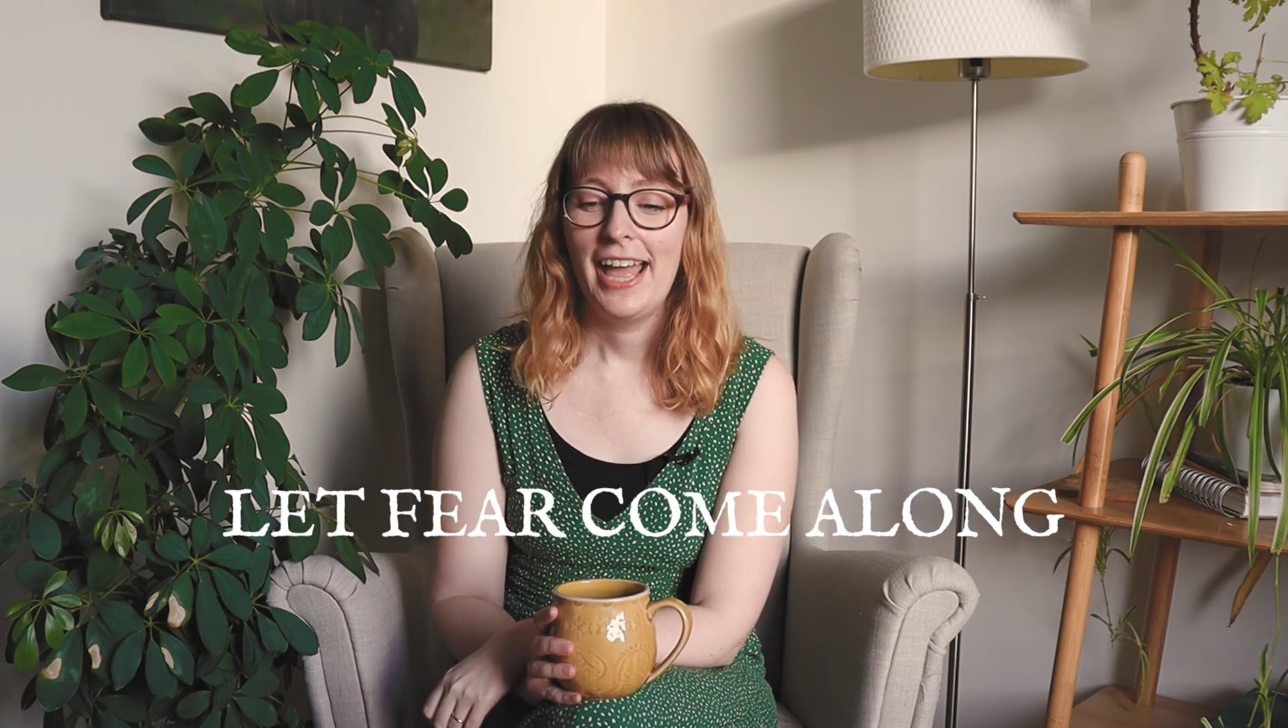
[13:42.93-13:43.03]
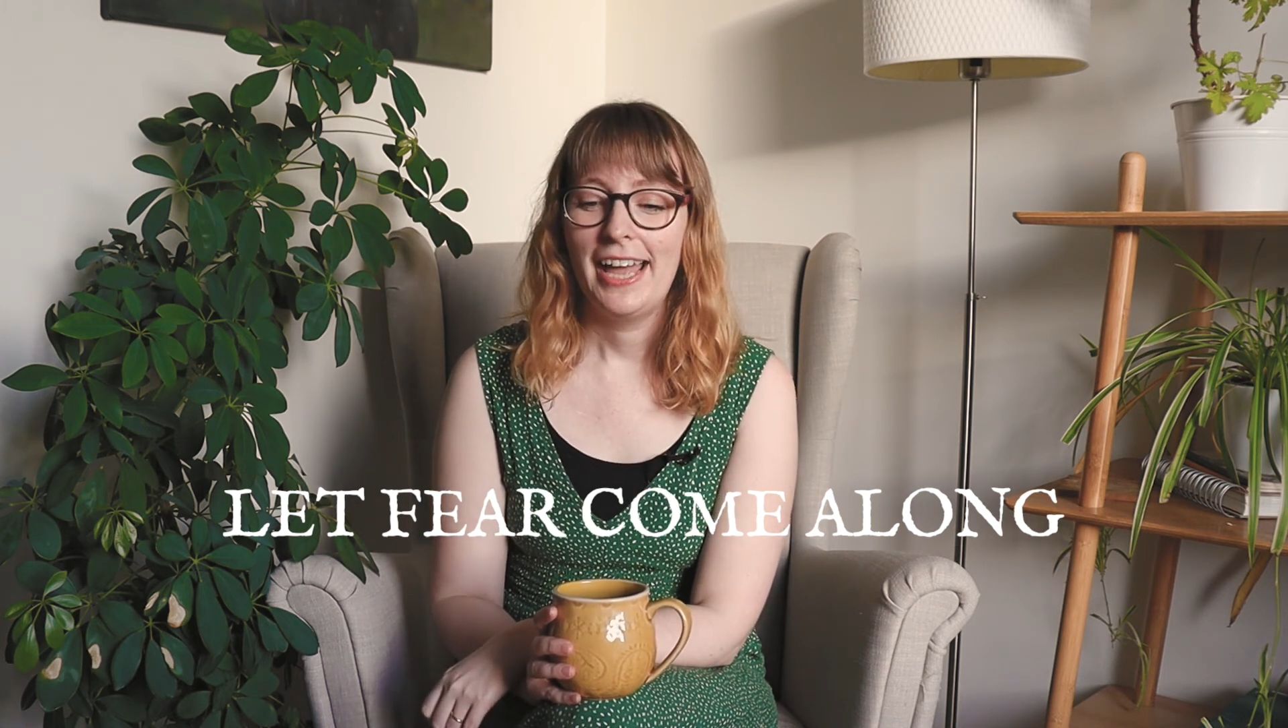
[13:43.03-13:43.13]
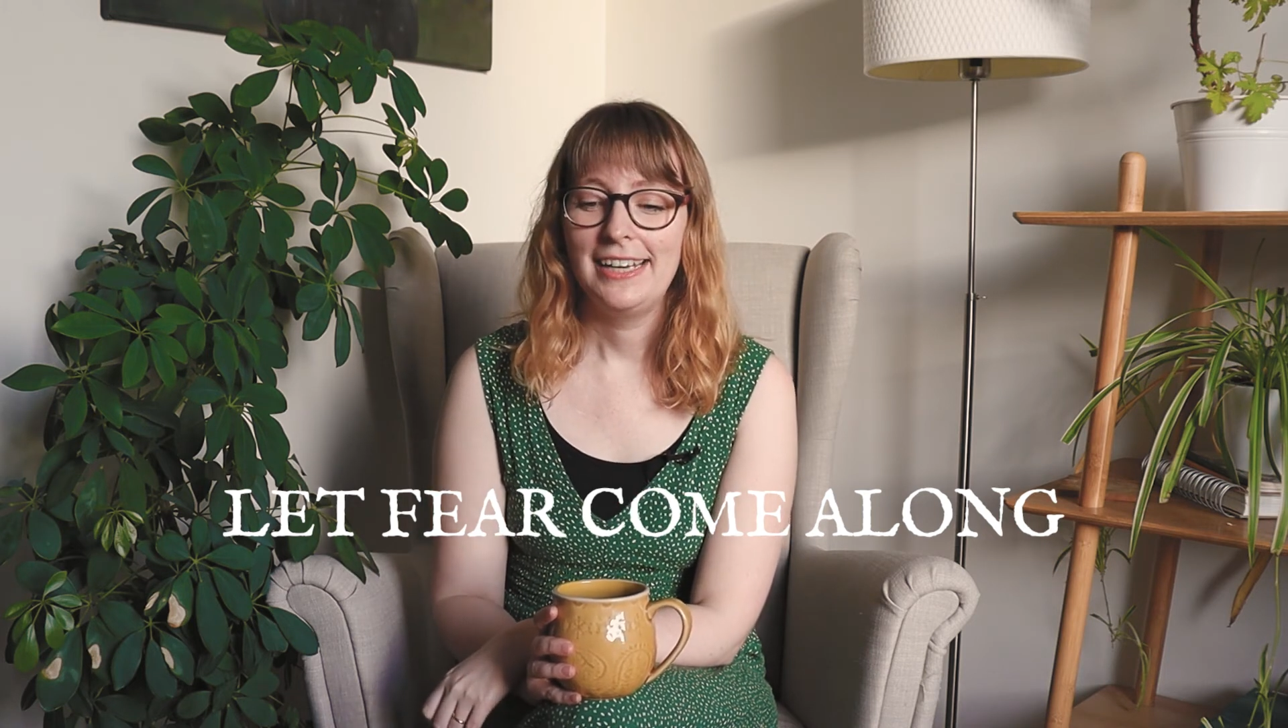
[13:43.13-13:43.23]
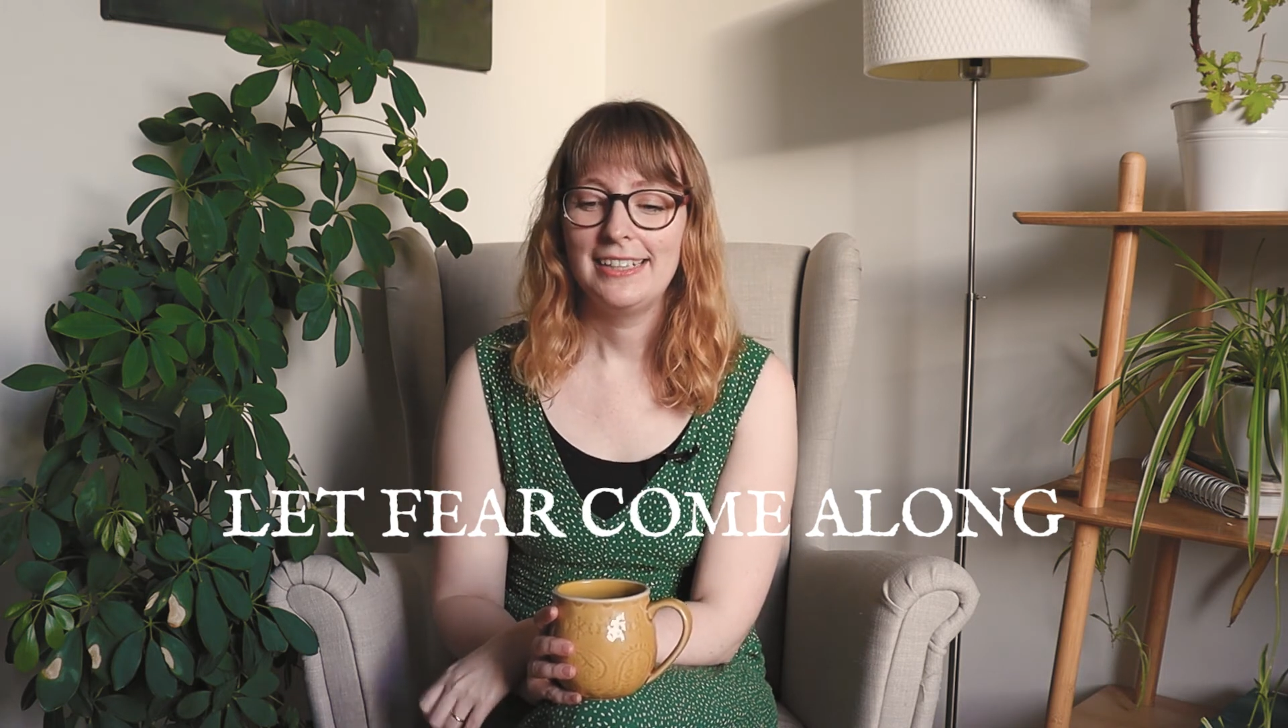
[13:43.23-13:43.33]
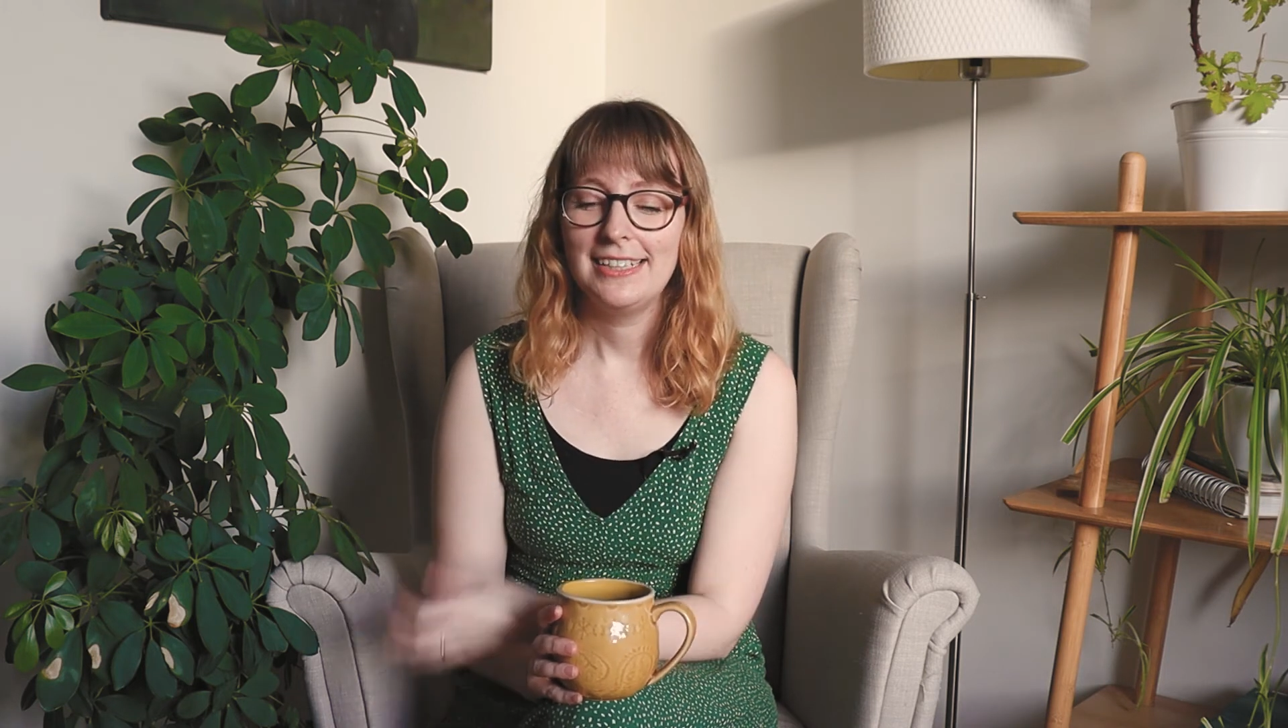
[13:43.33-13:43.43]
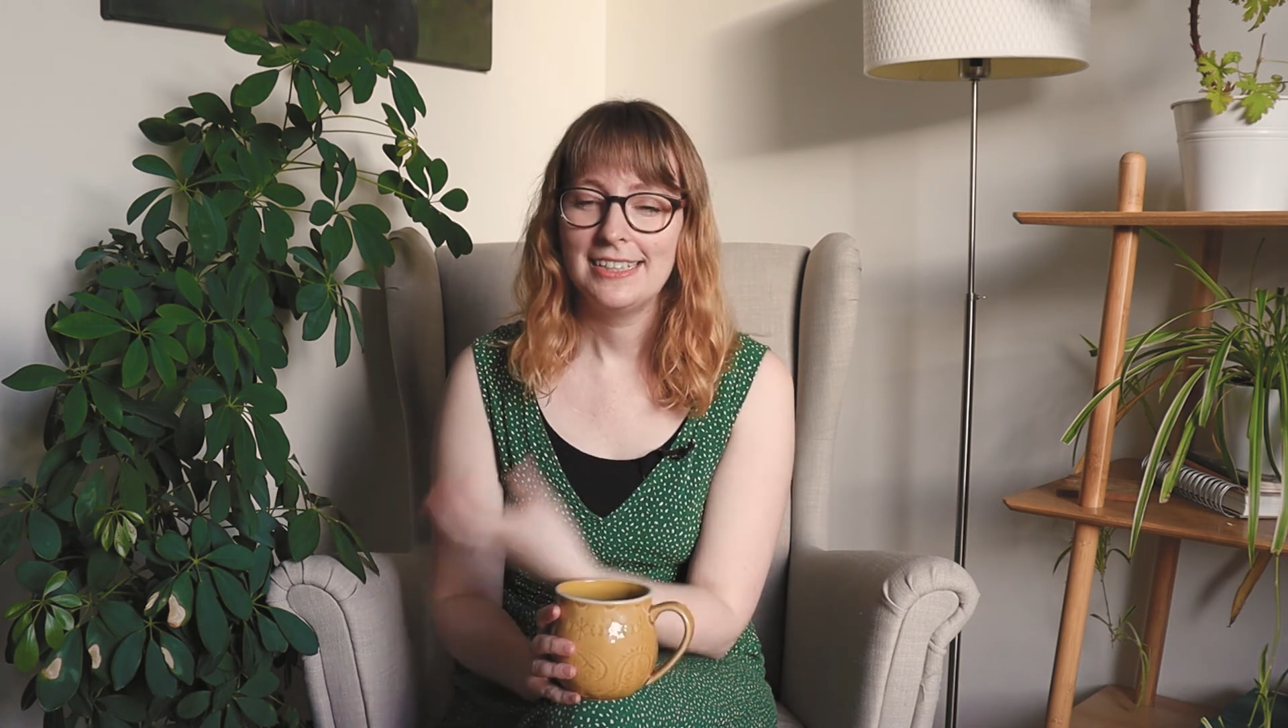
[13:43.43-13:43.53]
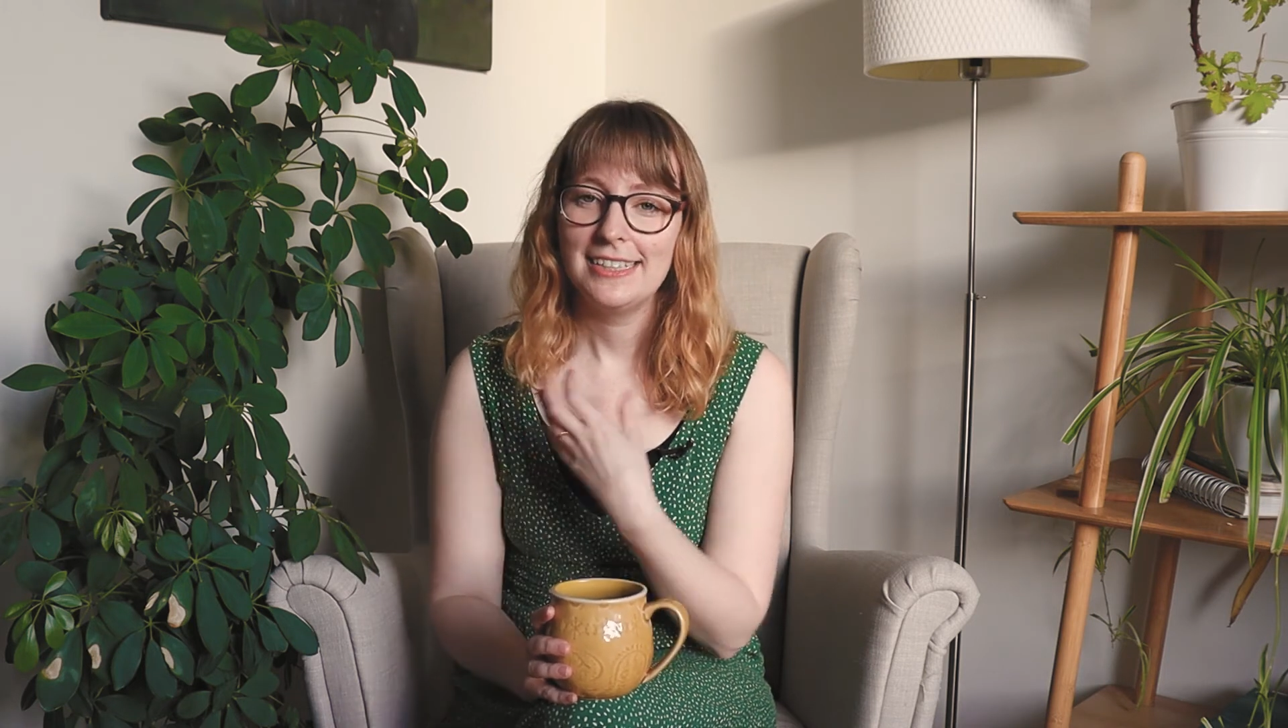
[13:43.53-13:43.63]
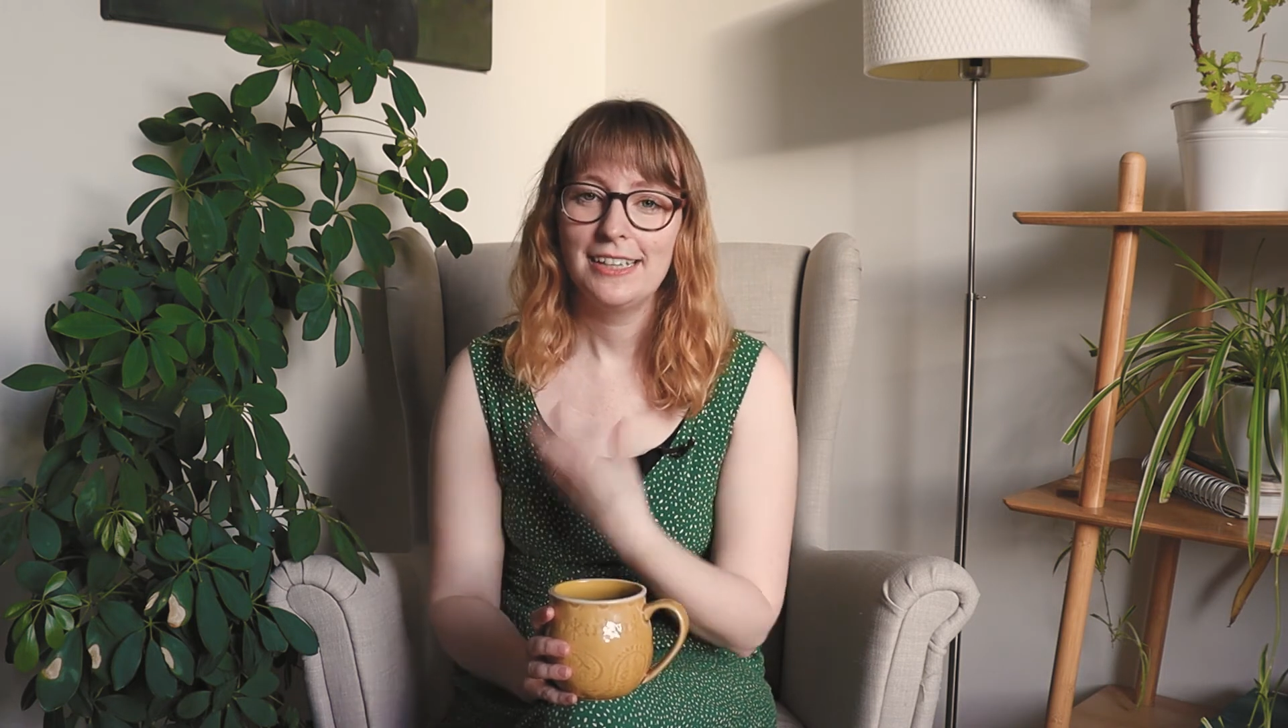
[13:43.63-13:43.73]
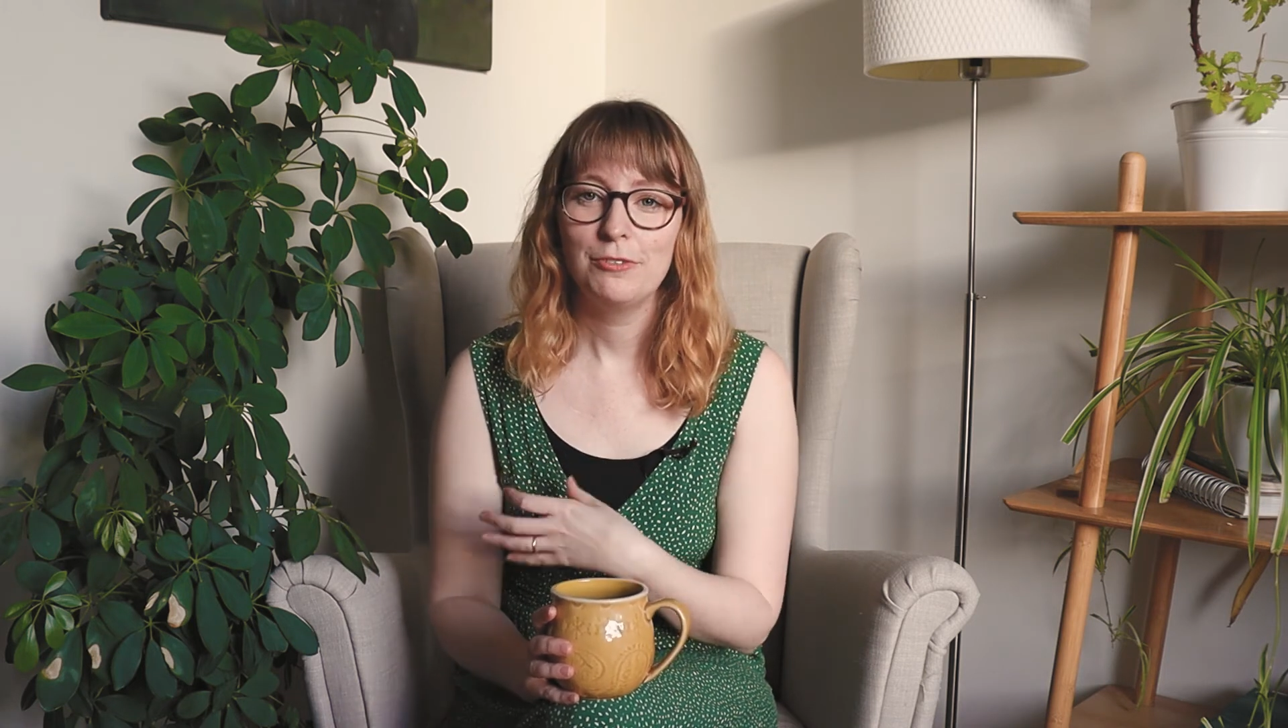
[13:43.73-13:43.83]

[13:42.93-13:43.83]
And it's instead